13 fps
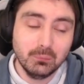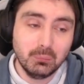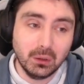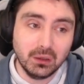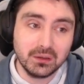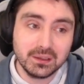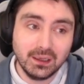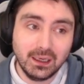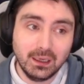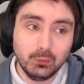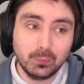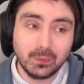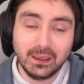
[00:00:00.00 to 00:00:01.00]
But I
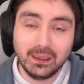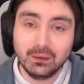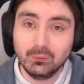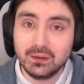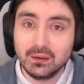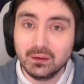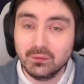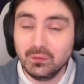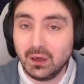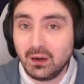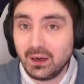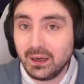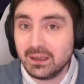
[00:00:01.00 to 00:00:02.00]
will be playing with the
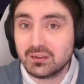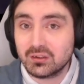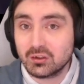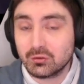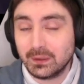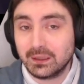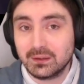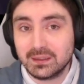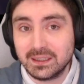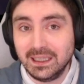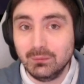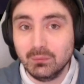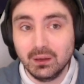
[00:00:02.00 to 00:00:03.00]
highest strength
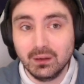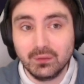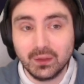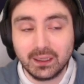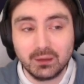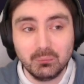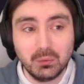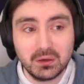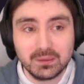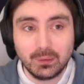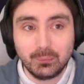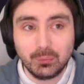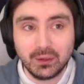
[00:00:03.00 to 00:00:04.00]
team that I can
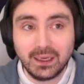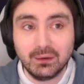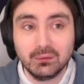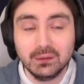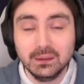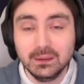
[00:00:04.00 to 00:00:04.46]
possibly put out.